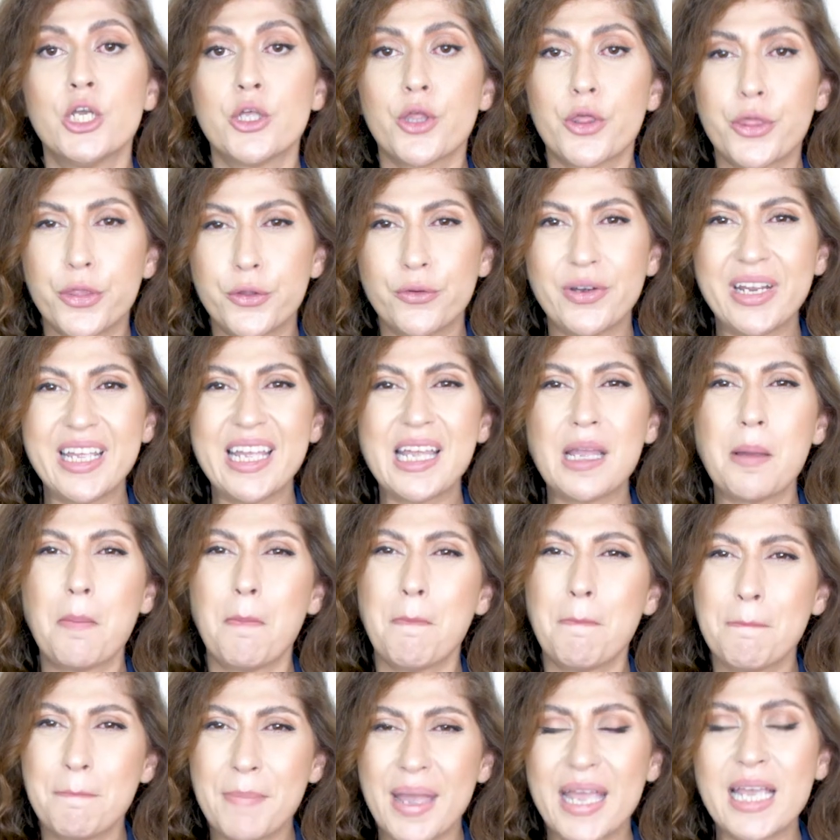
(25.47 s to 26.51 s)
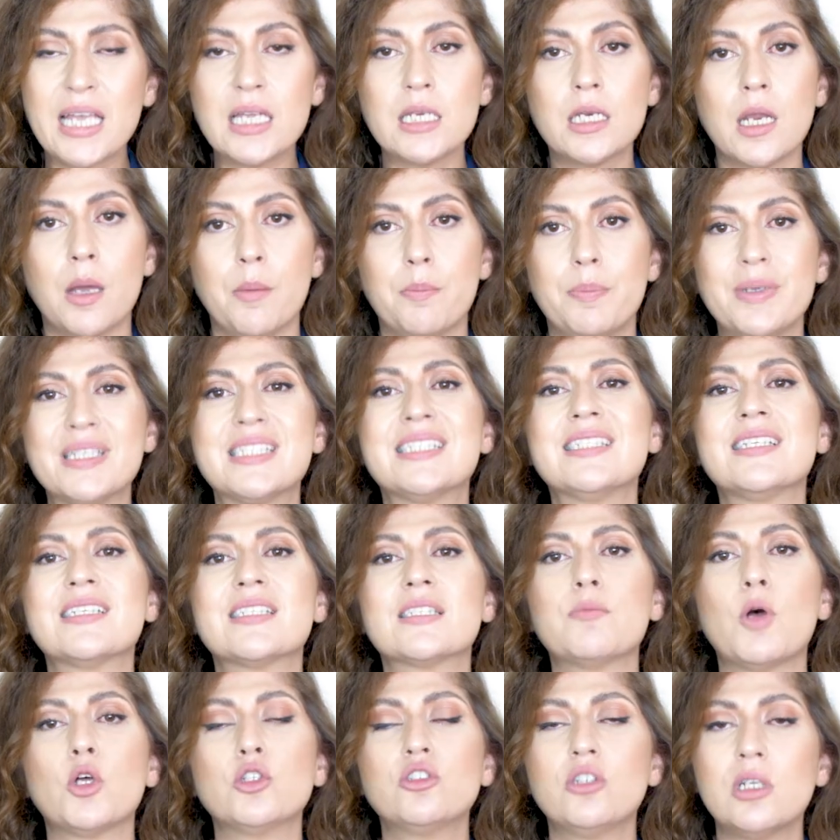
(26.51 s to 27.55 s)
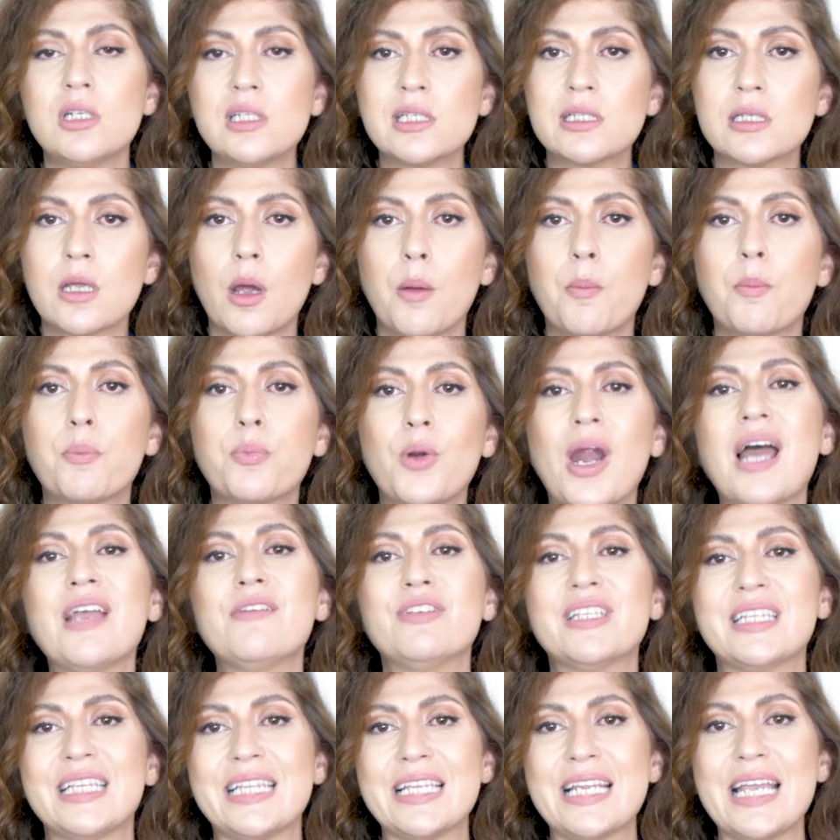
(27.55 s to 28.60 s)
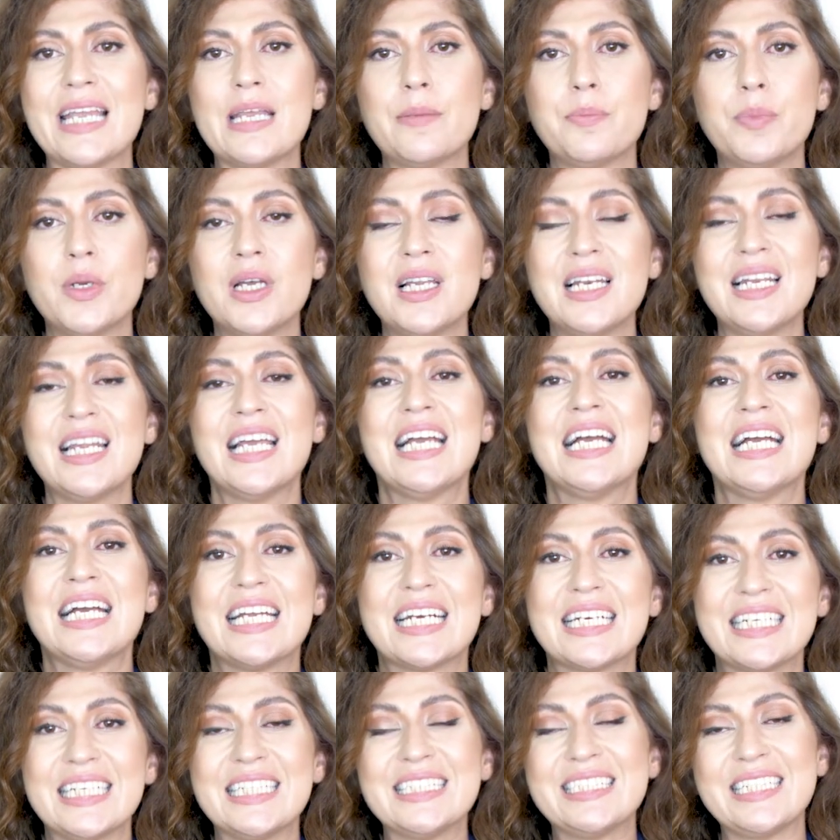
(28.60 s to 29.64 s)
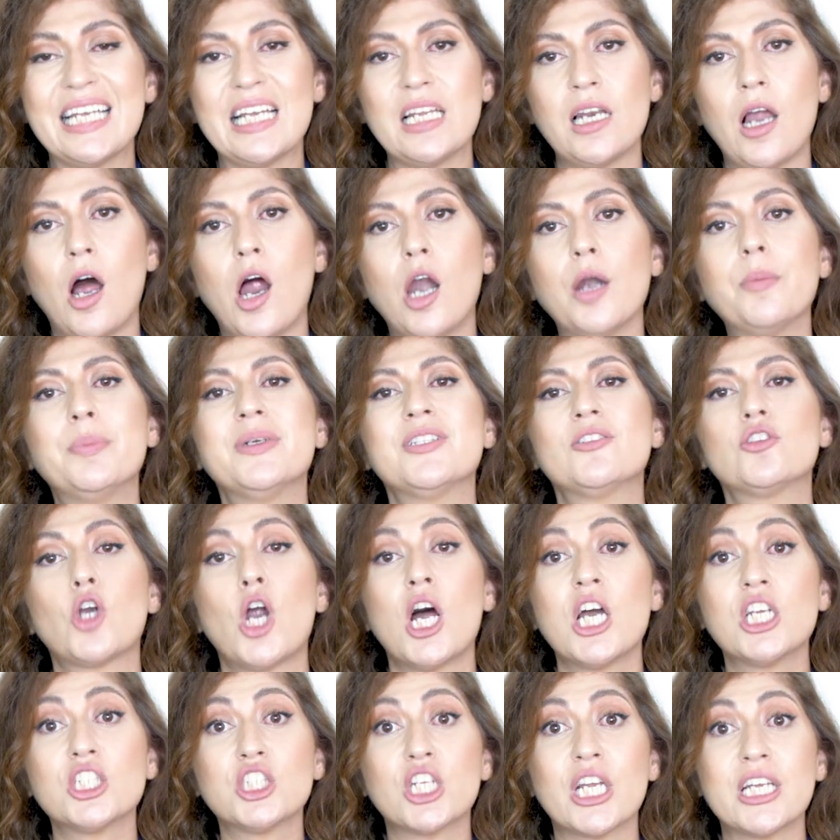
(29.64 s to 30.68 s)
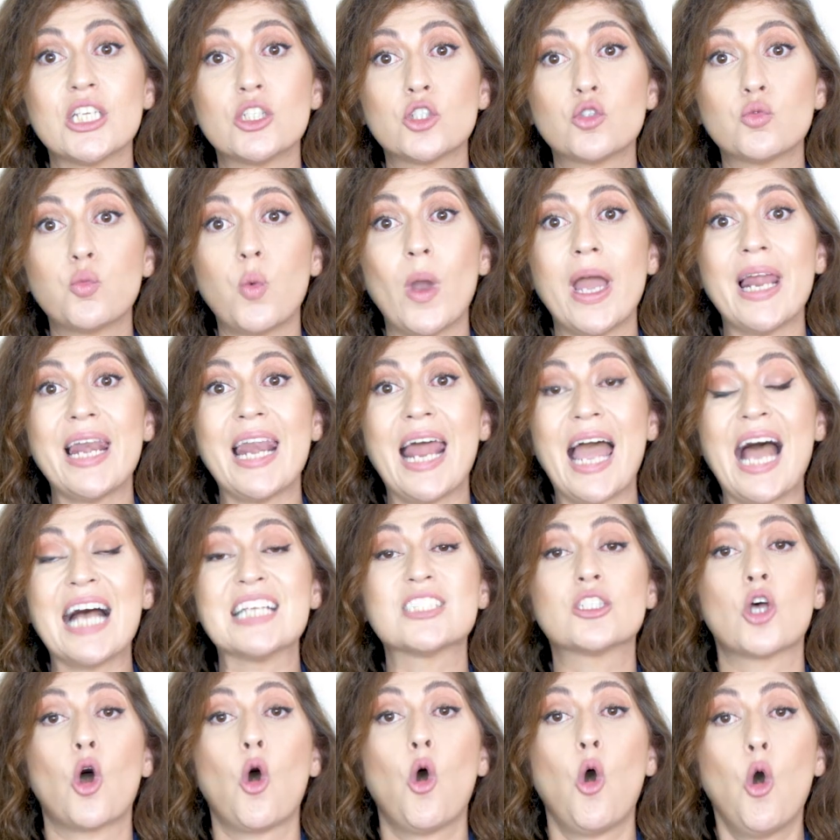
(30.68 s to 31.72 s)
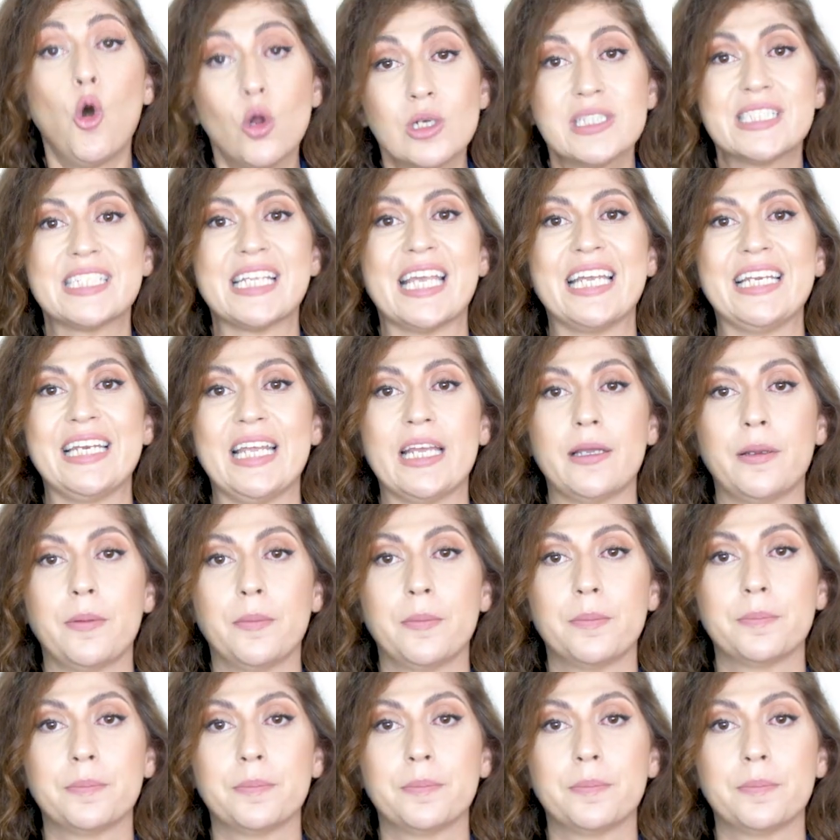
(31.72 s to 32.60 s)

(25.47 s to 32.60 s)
Three main business models: private label, retail arbitrage, as well as wholesaling.